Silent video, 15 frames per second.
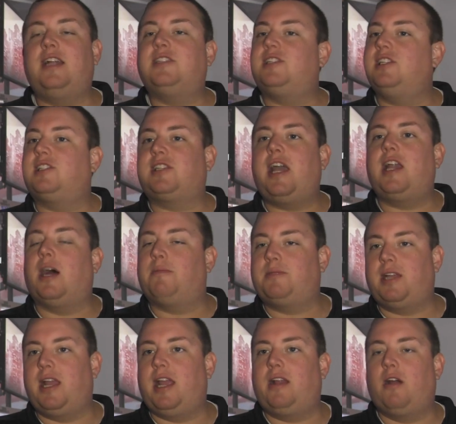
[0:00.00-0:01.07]
an NC State
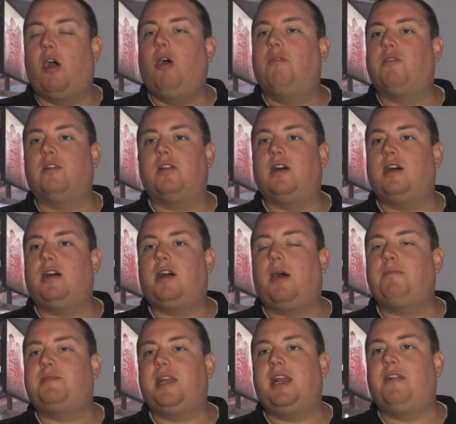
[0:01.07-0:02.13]
update over
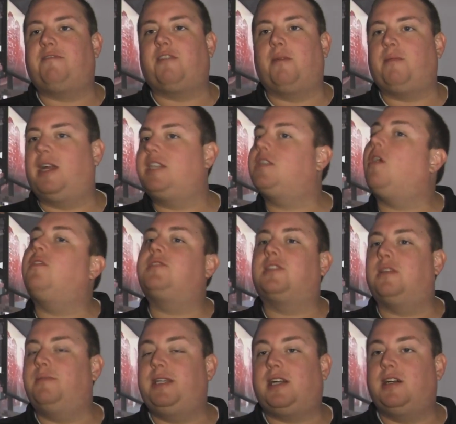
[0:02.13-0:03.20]
an update from
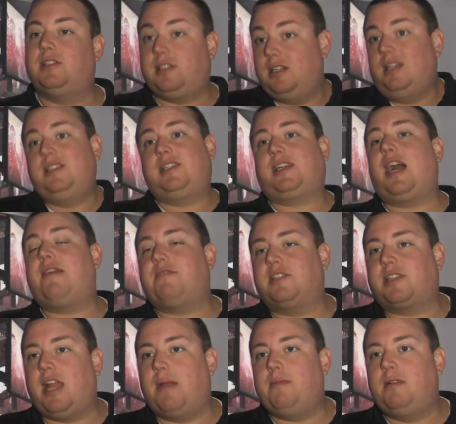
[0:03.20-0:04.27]
Tulsa, because it's a
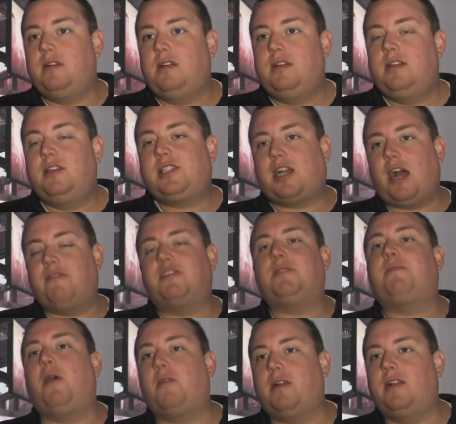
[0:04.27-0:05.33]
conference game. It's a conference
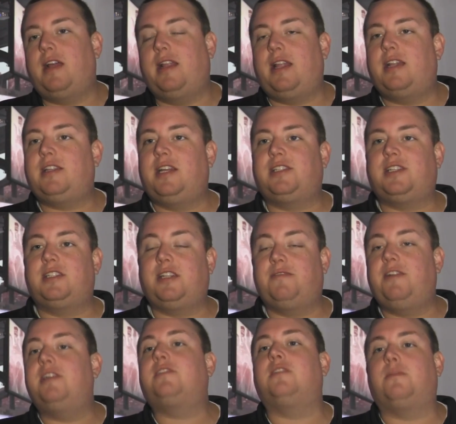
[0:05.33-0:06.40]
opponent, and it's a
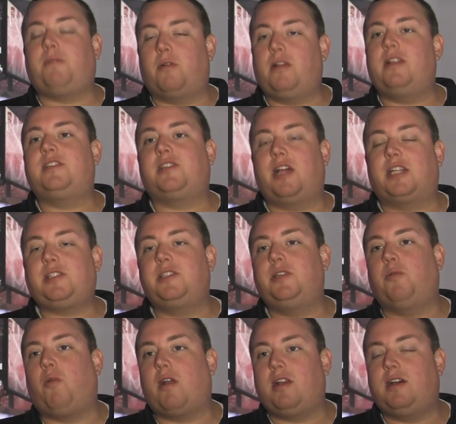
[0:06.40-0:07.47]
divisional opponent, so that's who
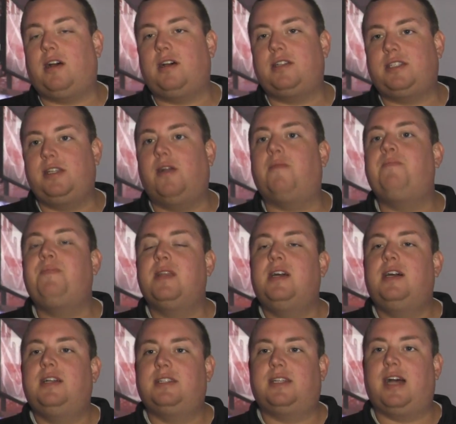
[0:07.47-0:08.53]
you want
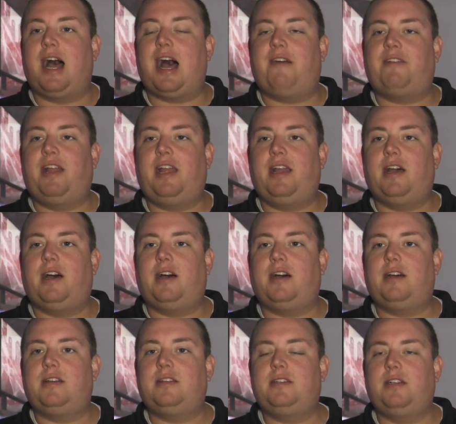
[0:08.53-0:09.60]
to have
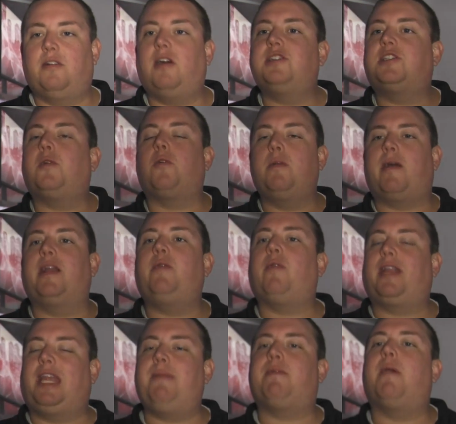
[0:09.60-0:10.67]
a story about. You
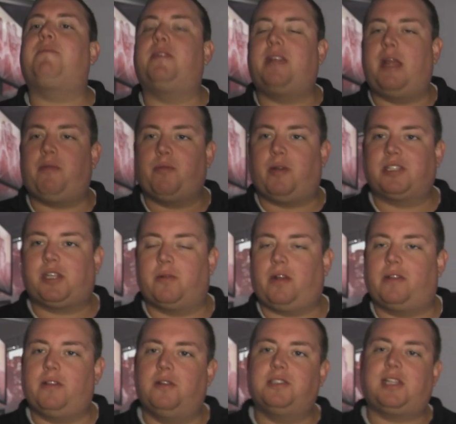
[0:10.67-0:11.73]
want to keep up to date with what's
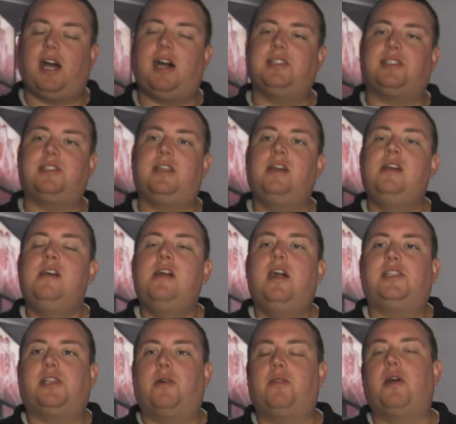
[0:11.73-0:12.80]
going on with those guys,
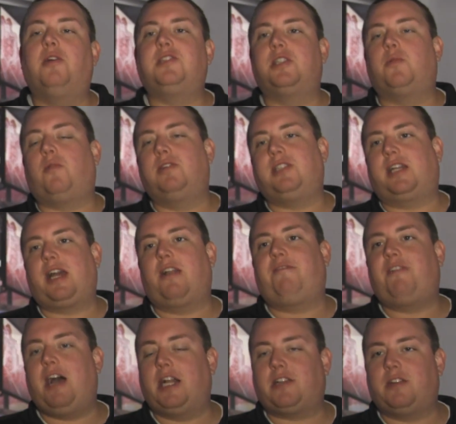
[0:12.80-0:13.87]
and so those are the ones that kind
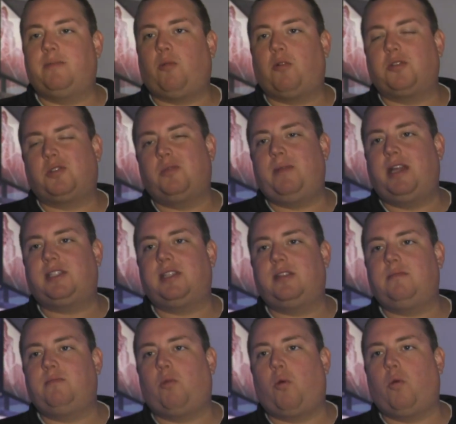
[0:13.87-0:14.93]
of factor in more. So it makes
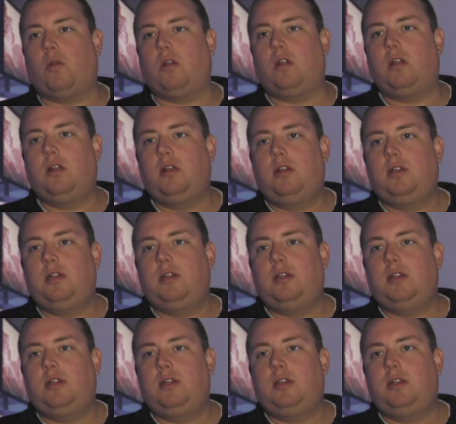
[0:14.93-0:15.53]
it more